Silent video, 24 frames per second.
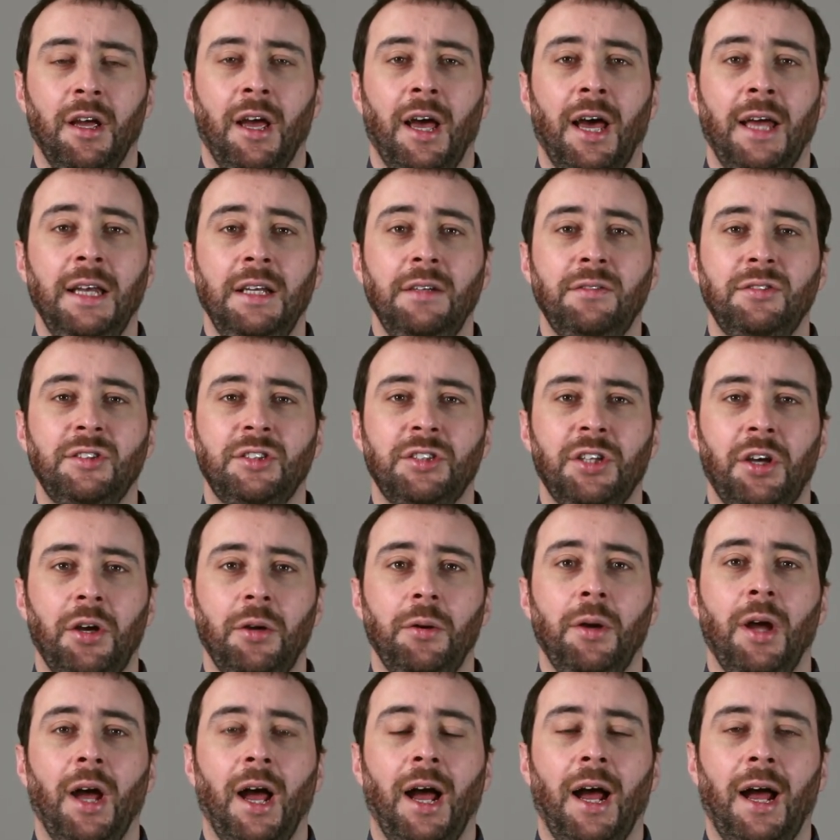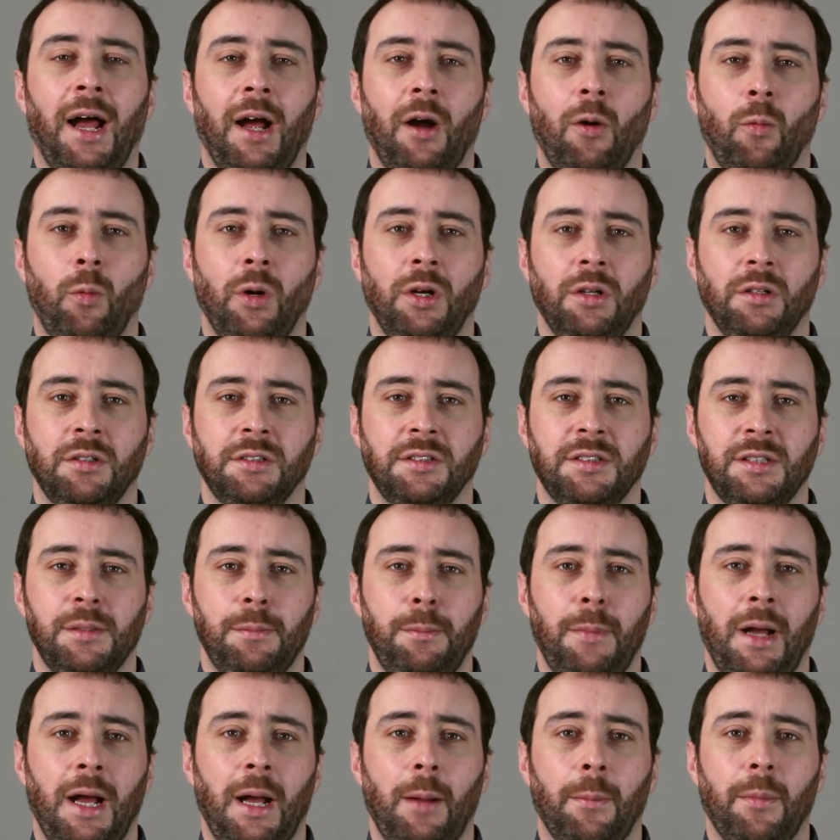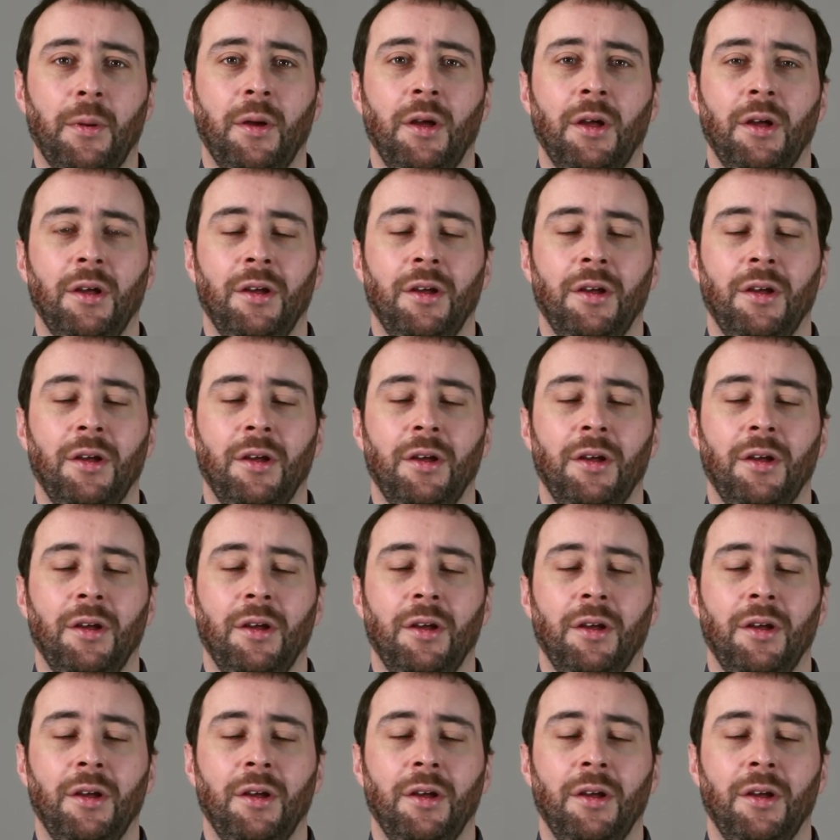And if so, how well does the map